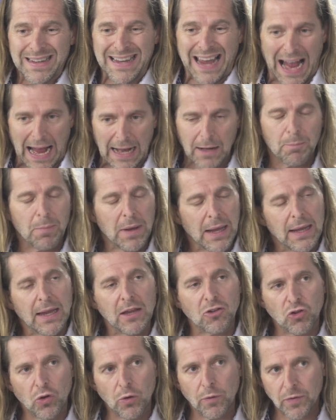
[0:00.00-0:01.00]
can be an
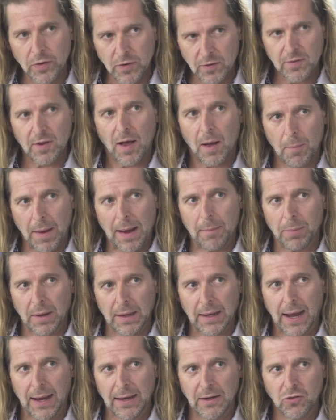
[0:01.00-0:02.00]
issue for some
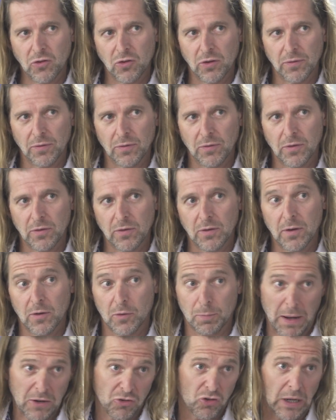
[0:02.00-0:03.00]
applications,
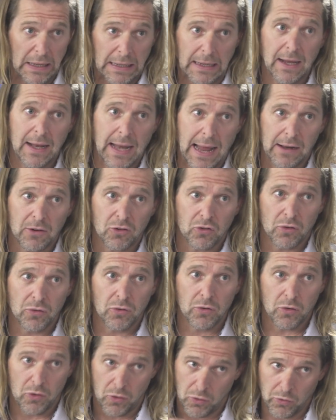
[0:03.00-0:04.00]
especially
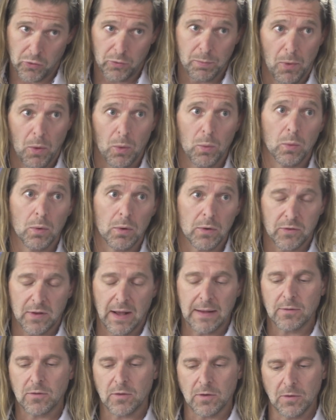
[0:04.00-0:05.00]
connections to small
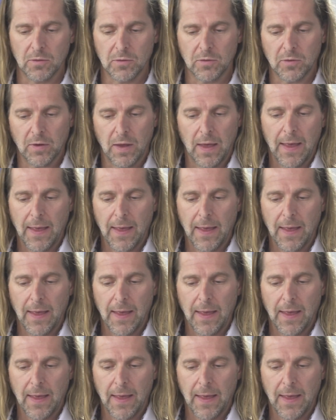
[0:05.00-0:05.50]
sensors.